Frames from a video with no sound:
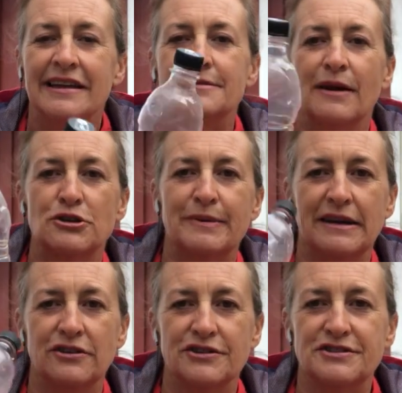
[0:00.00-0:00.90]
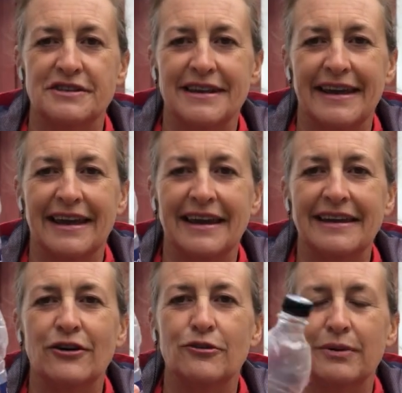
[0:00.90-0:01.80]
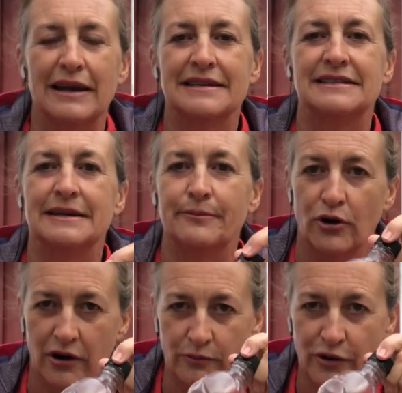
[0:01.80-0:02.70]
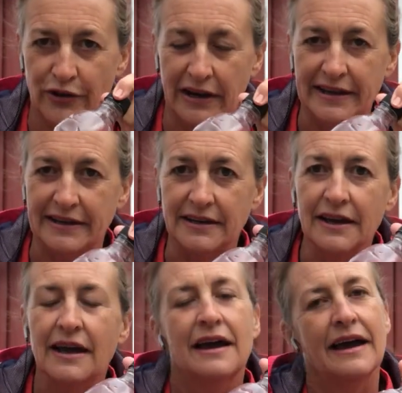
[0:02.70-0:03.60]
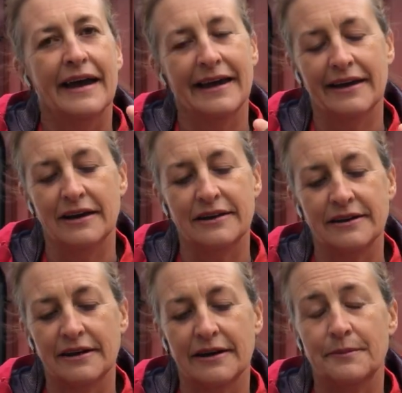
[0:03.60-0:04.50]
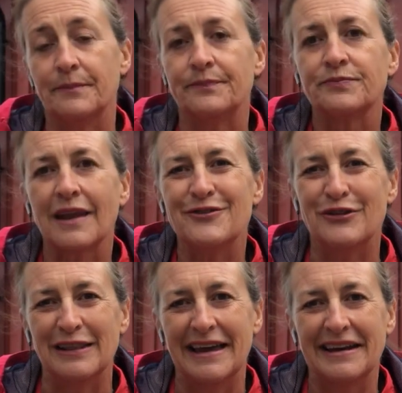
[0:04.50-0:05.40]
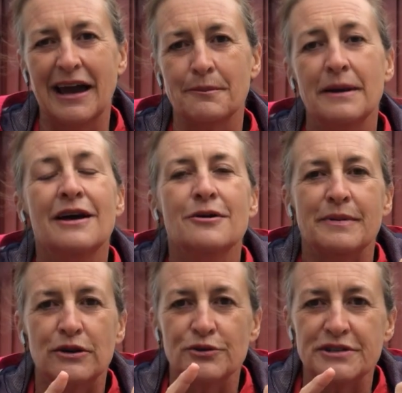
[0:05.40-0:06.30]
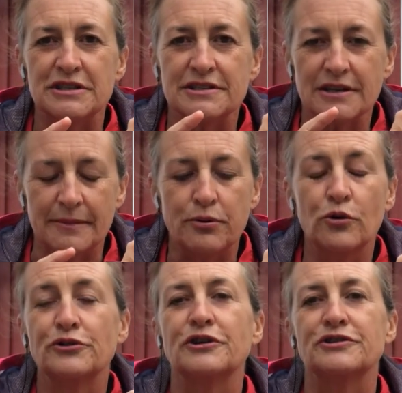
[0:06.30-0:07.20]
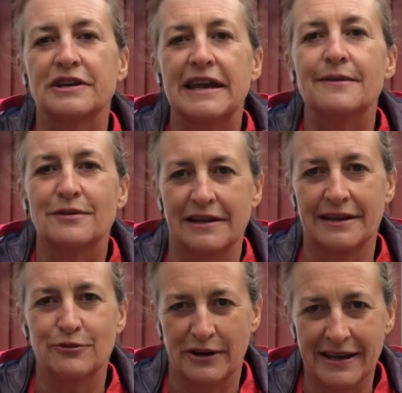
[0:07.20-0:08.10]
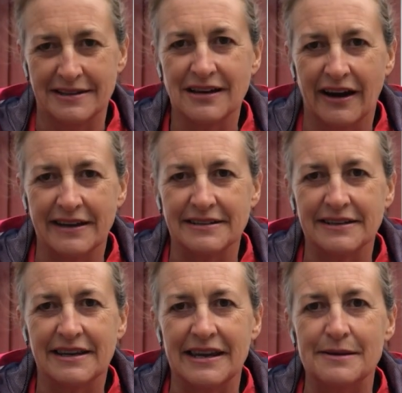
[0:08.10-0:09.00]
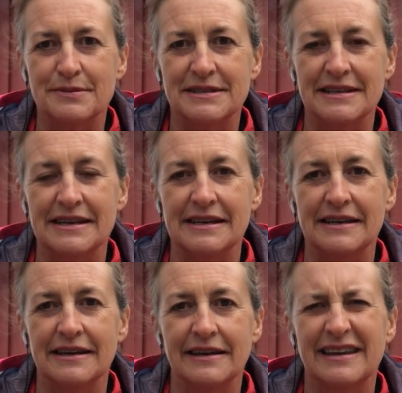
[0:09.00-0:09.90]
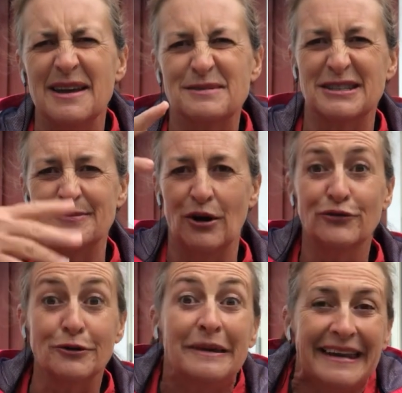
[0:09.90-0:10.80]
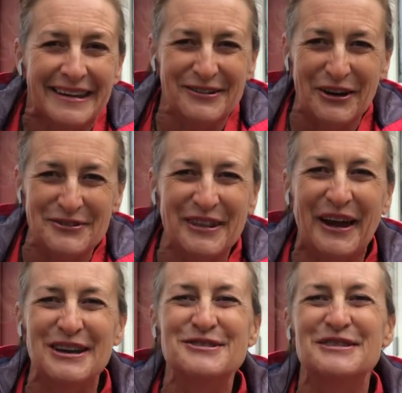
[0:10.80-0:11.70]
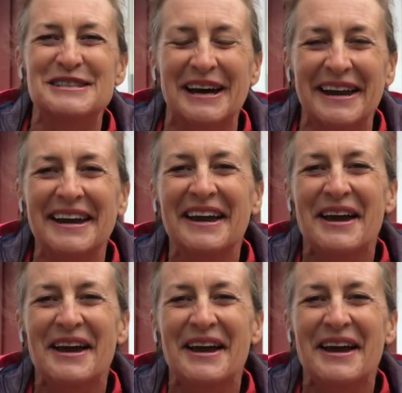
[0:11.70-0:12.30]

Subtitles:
It's much better just to take any old plastic bottle with a lid and fill that up, because it's important to keep the liquid airtight. It keeps the smell from getting all over the house for a start,